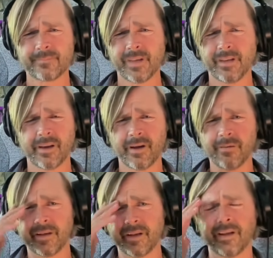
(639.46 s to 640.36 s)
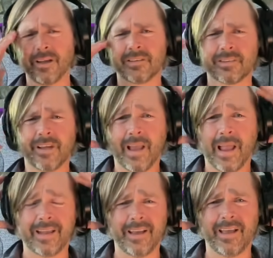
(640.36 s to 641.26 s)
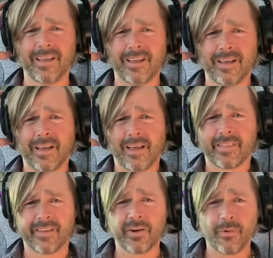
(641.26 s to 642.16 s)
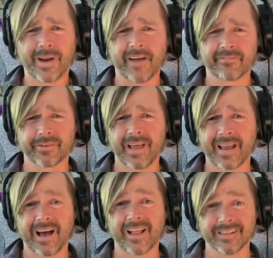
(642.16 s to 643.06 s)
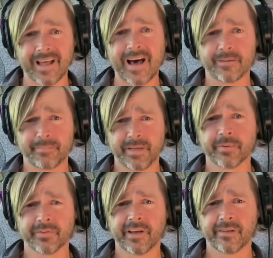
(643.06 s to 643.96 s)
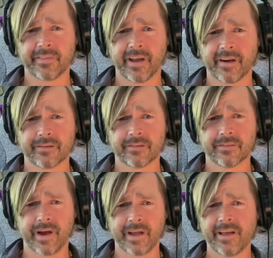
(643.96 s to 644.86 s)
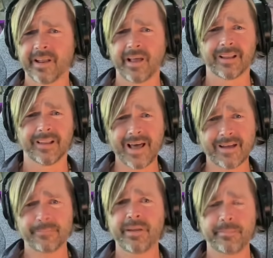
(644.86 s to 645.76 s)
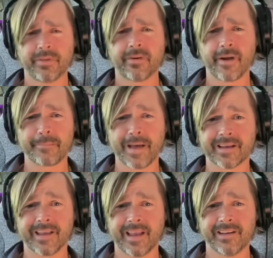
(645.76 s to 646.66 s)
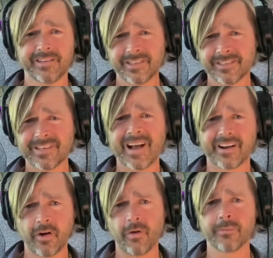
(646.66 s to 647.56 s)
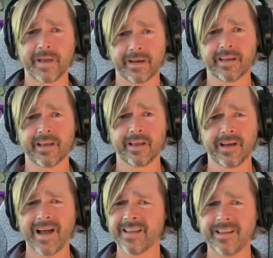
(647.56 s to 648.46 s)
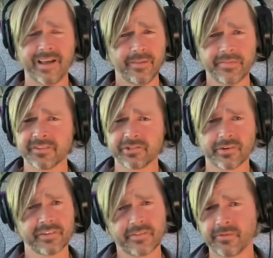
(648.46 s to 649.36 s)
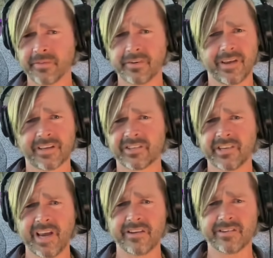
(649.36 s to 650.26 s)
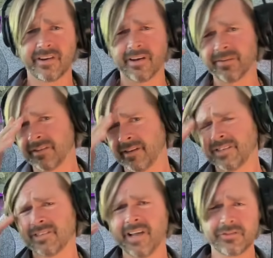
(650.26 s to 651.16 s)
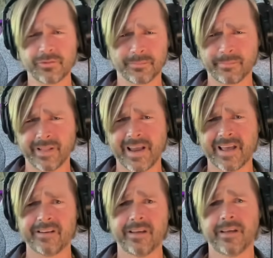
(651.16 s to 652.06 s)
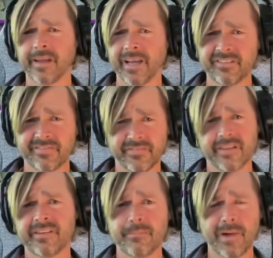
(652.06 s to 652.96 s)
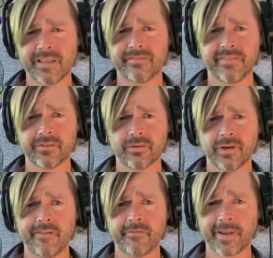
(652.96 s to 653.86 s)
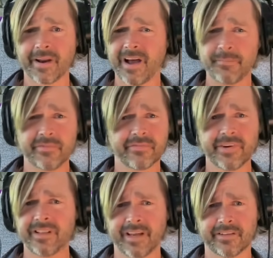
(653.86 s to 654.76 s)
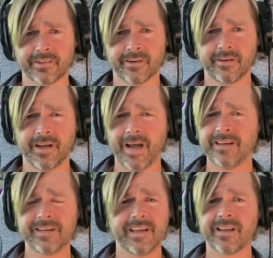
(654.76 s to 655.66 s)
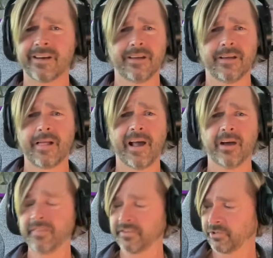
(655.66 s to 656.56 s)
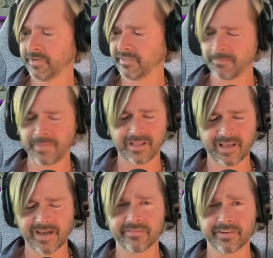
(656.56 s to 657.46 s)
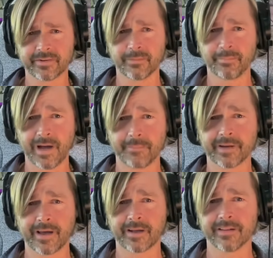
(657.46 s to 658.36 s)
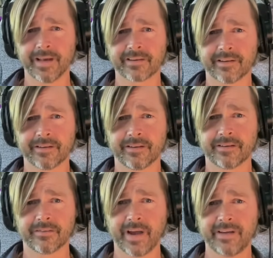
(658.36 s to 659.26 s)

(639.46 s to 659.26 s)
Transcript: And they're going after like a lot of people's health care, right? And a lot of people are on Medicaid. It's just not called Medicaid. I get health insurance through the exchange. It's the essential plan. It's funded by the federal government. I'm a freelancer. I didn't get health insurance in my life until Obama got elected, right?